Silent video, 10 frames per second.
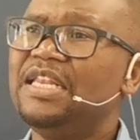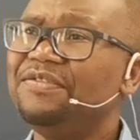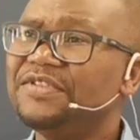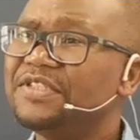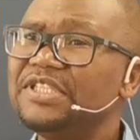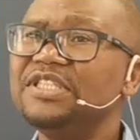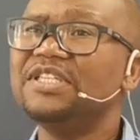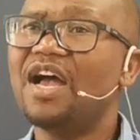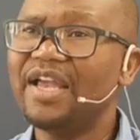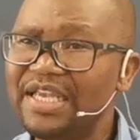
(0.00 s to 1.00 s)
never sees
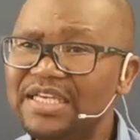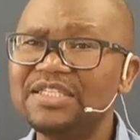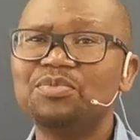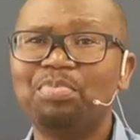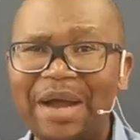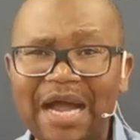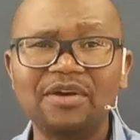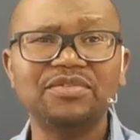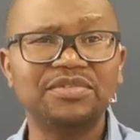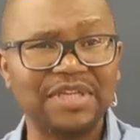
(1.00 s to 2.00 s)
our heads
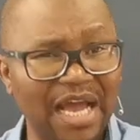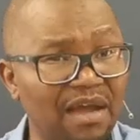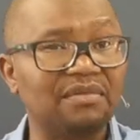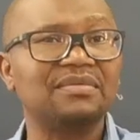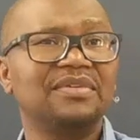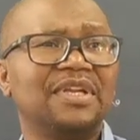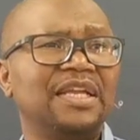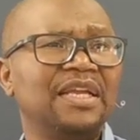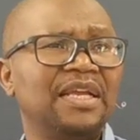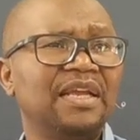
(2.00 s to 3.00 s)
bowed down
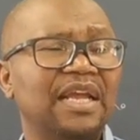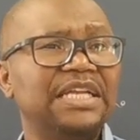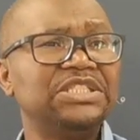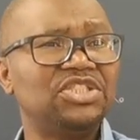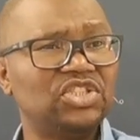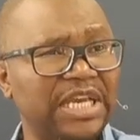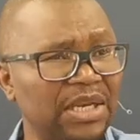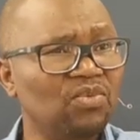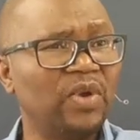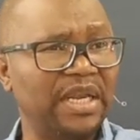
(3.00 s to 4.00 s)
and
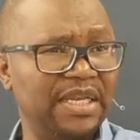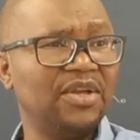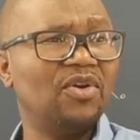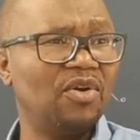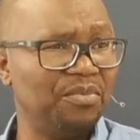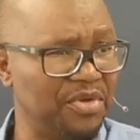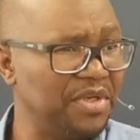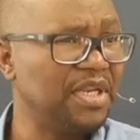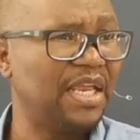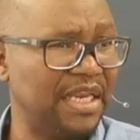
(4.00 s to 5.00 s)
genuinely
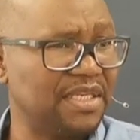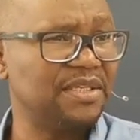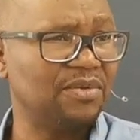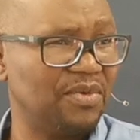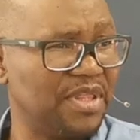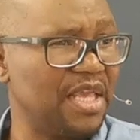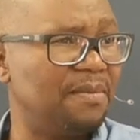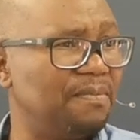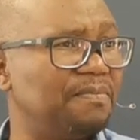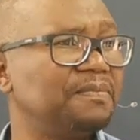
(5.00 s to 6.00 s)
communicating with him.